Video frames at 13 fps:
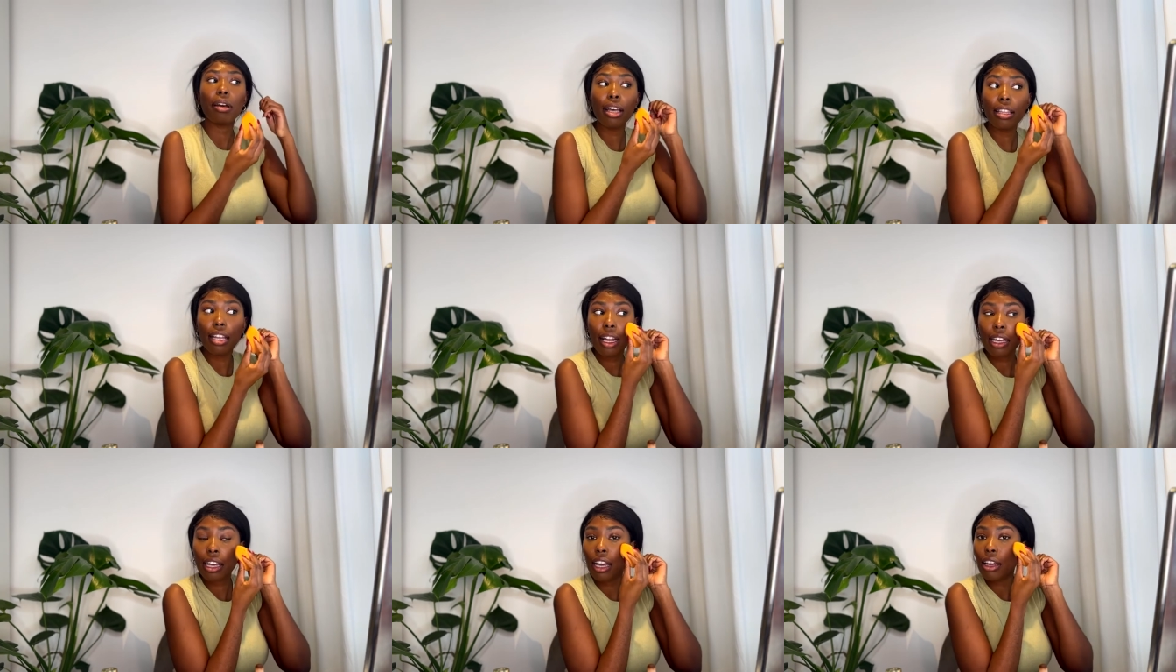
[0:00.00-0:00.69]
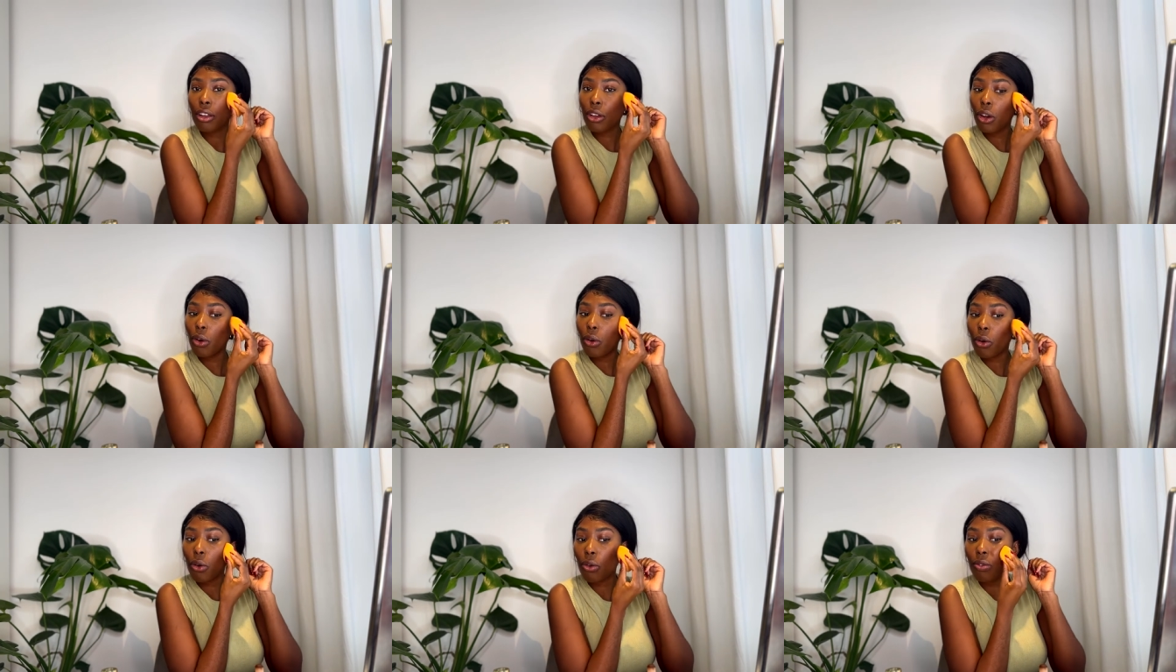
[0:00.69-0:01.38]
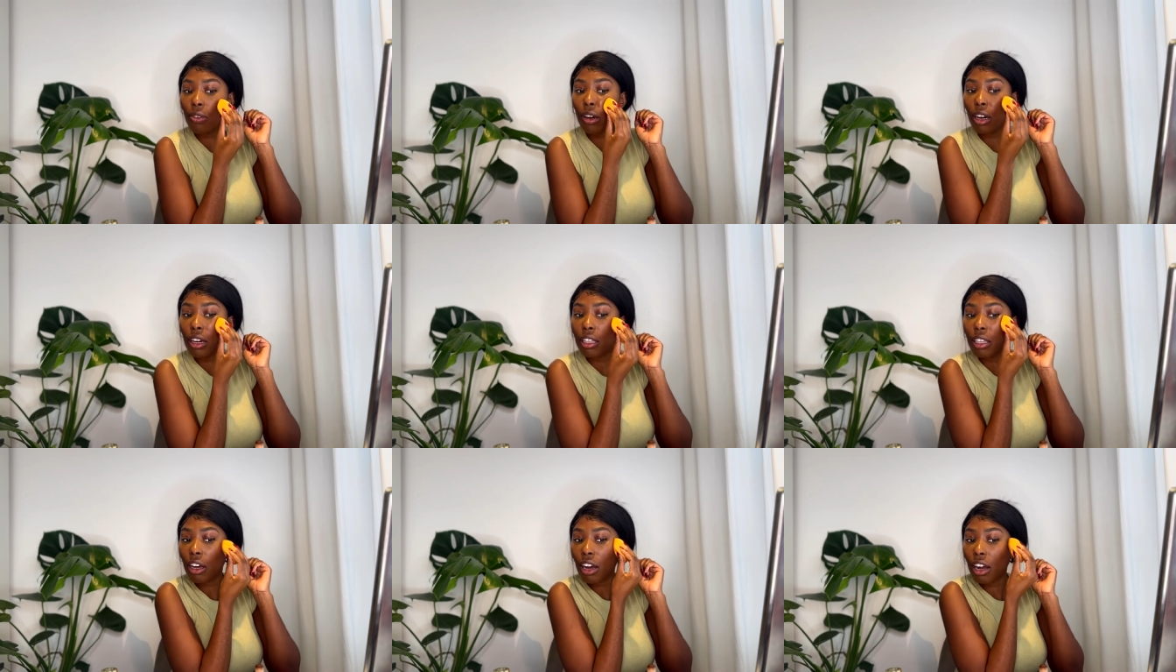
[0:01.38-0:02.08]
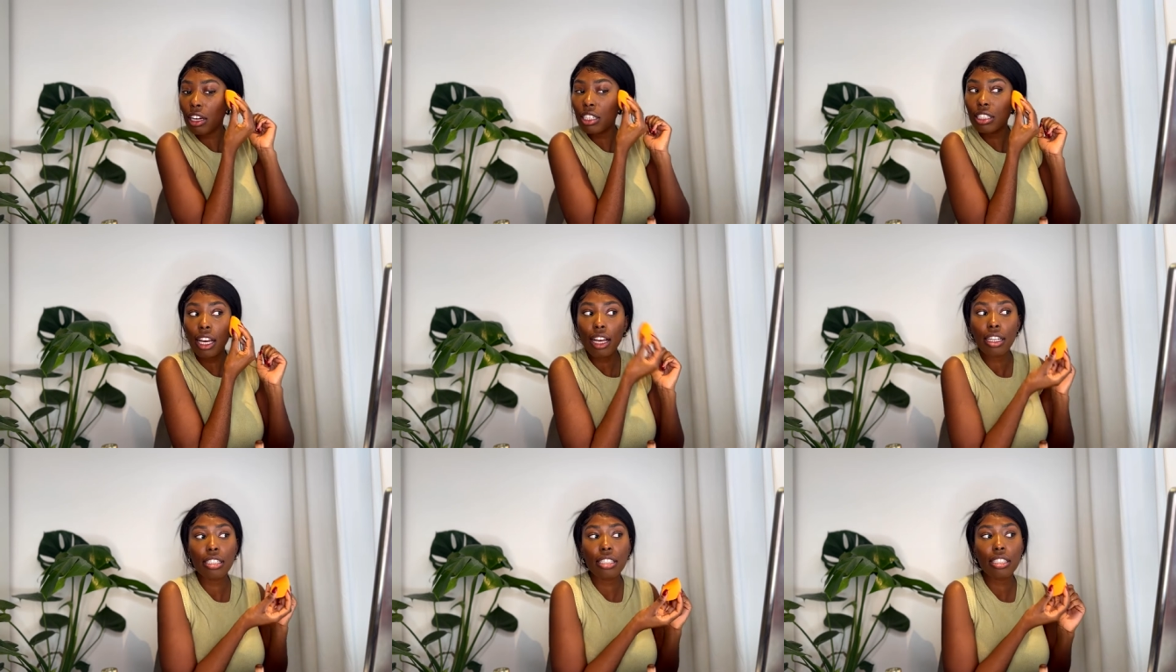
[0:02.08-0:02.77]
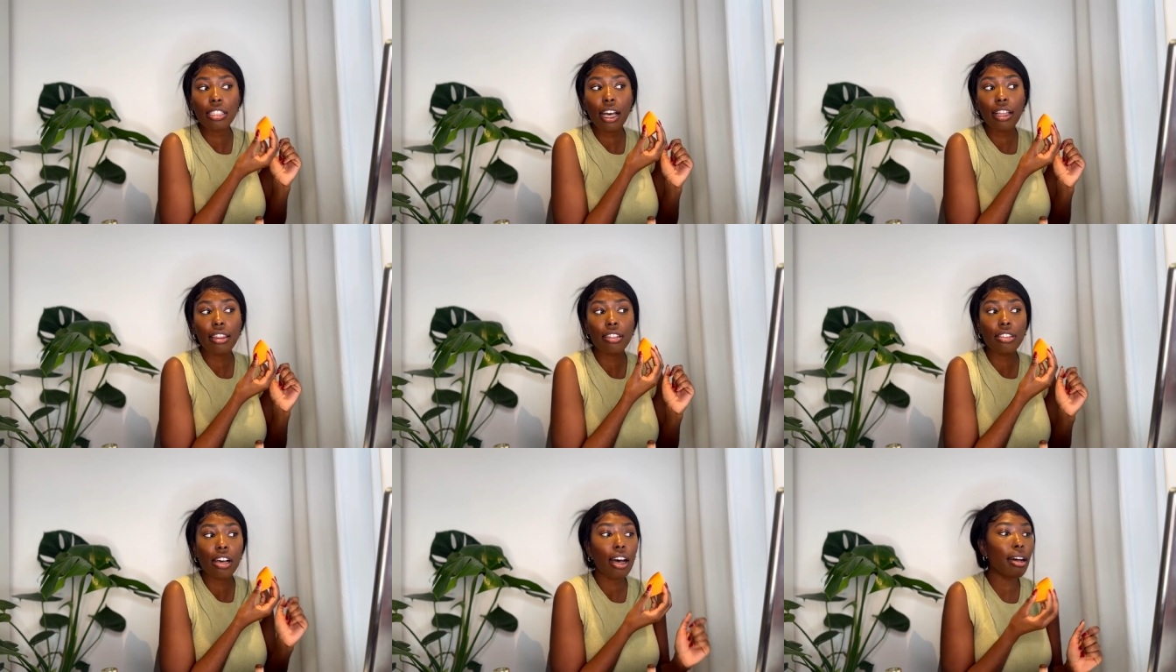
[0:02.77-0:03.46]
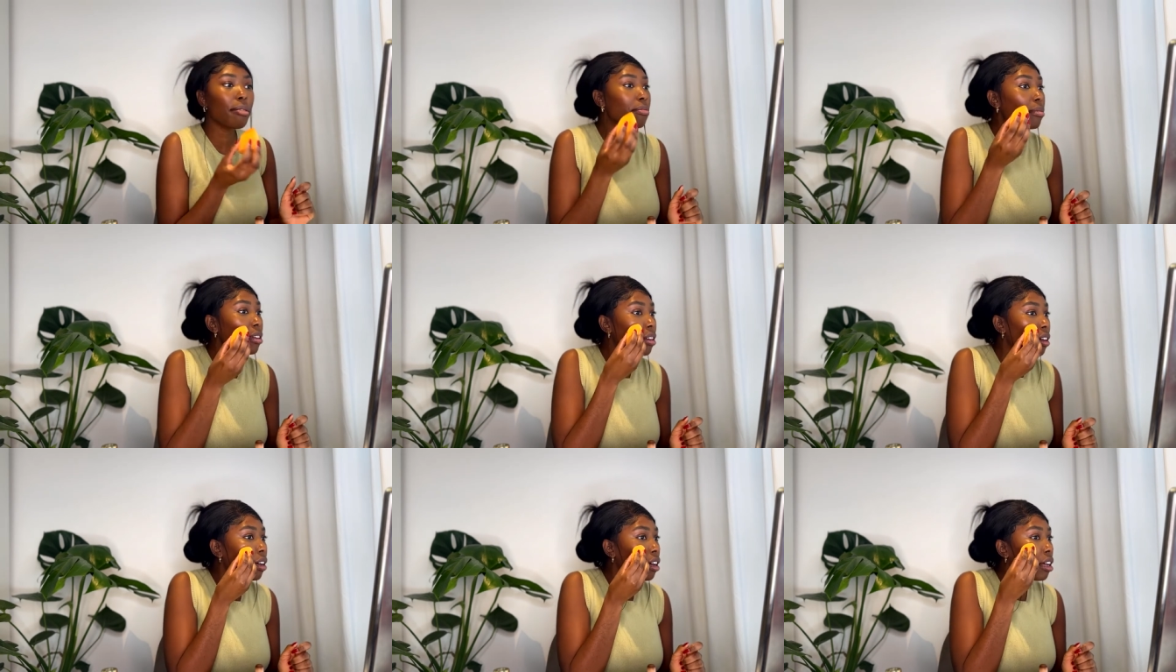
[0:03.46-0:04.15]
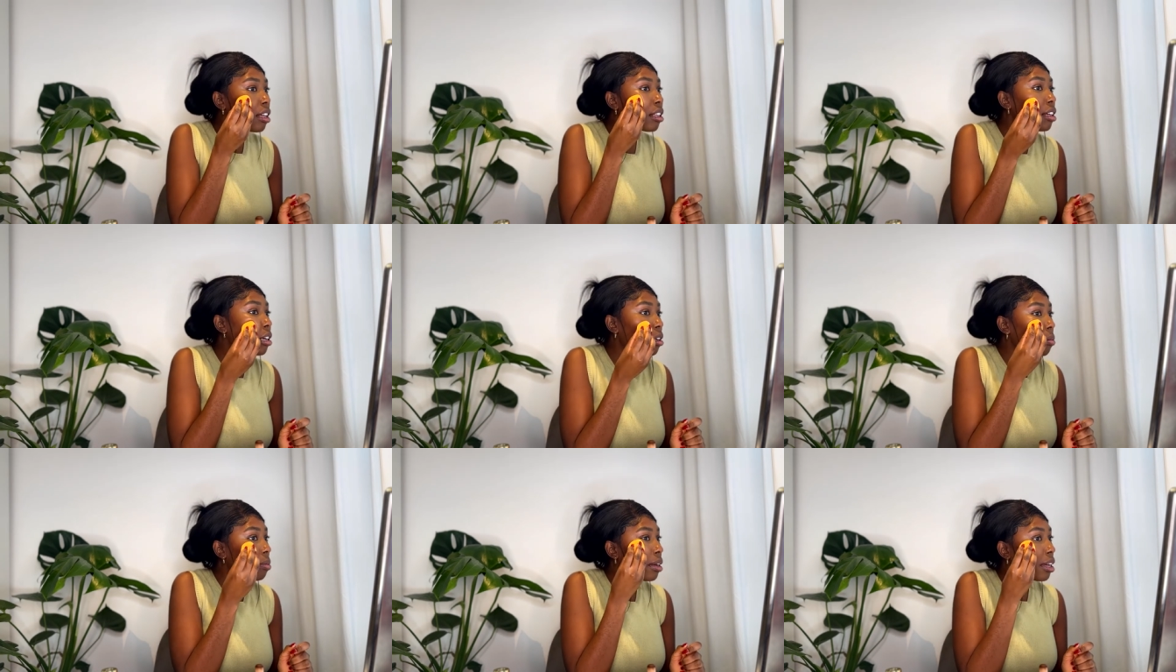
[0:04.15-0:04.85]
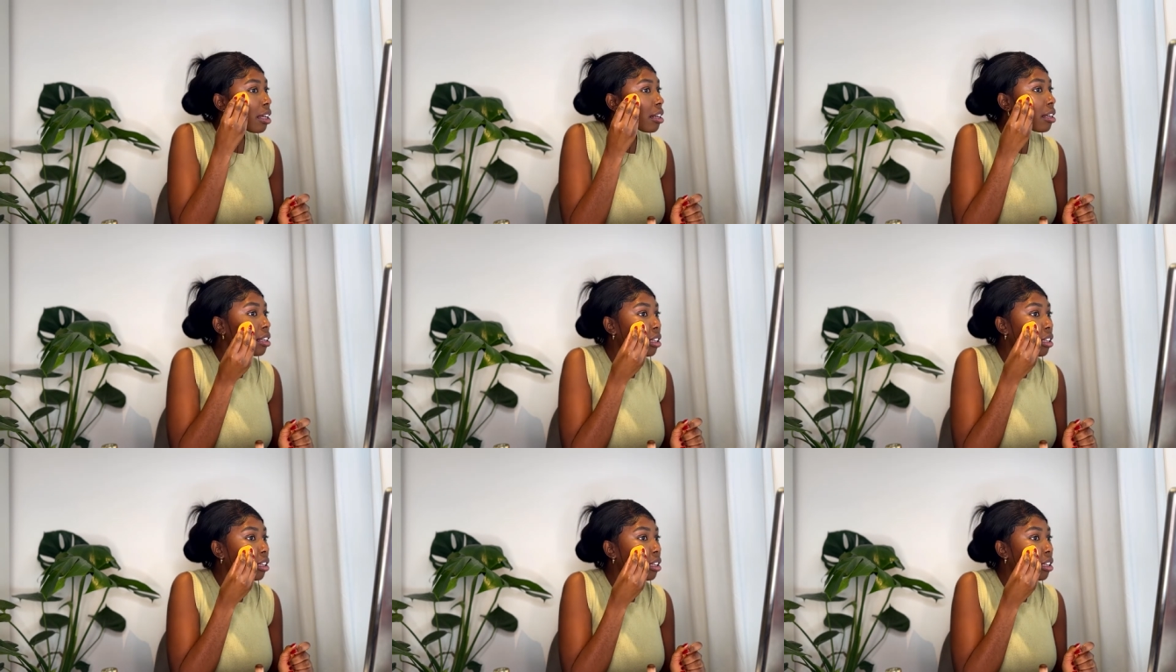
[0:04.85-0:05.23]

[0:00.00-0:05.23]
And then I kind of go over the harsh edges at the top a little bit.